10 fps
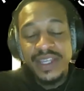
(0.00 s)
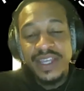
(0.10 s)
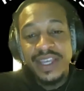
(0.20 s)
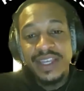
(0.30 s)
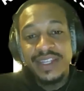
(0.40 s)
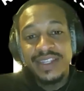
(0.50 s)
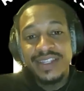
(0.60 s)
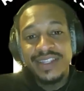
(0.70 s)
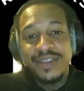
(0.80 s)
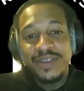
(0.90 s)
and
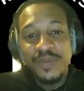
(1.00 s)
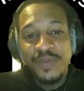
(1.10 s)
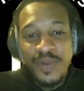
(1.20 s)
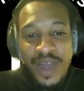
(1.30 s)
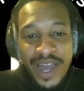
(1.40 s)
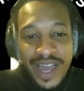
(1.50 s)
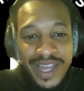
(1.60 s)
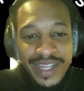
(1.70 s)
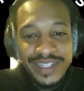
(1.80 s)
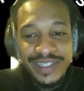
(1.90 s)

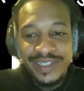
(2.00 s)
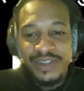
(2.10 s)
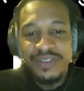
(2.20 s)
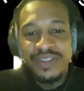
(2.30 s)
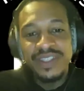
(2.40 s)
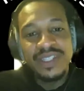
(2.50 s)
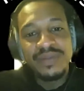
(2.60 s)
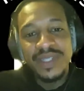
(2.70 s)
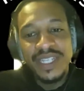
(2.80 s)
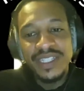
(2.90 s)
why certain
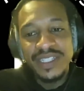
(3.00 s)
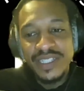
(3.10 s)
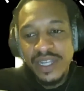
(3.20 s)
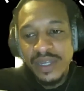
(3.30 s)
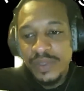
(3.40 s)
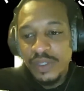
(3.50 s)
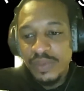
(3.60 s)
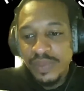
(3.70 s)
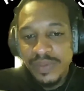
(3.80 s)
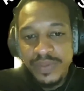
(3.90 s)
temptations come to
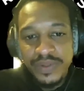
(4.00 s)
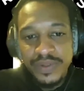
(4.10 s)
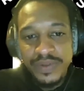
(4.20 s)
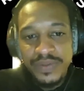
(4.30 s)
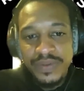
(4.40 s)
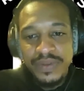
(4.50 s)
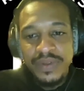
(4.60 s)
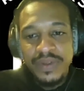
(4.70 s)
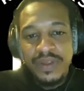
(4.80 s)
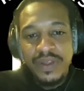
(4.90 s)
people,
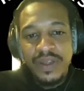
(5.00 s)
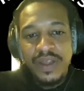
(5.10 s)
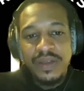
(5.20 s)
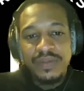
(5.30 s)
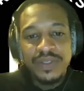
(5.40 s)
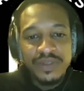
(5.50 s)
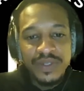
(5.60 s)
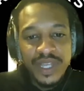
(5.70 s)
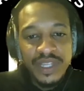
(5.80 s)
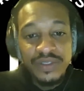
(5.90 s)
um, so
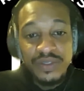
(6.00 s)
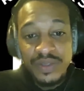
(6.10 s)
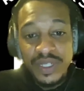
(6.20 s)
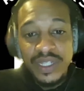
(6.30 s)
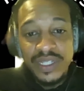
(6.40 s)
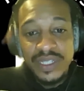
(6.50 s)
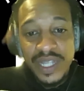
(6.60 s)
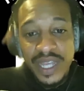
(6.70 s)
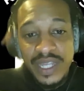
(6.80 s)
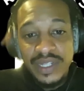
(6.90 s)
that they can truly
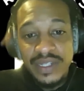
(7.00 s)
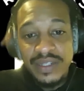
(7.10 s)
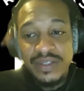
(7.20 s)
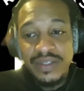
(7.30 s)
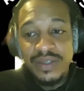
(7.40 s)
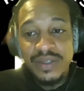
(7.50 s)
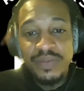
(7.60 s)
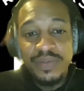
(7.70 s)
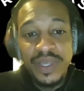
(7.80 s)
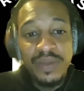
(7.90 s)
understand to
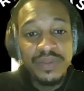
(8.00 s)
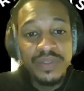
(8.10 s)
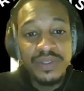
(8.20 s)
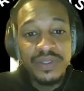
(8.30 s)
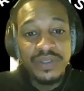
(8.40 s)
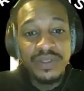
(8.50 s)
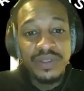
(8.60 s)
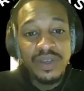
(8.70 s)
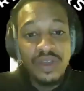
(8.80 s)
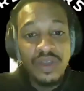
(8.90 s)
be able to
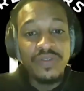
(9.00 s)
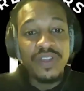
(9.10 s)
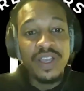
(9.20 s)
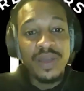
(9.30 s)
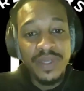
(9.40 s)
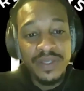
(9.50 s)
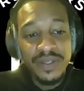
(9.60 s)
overcome it.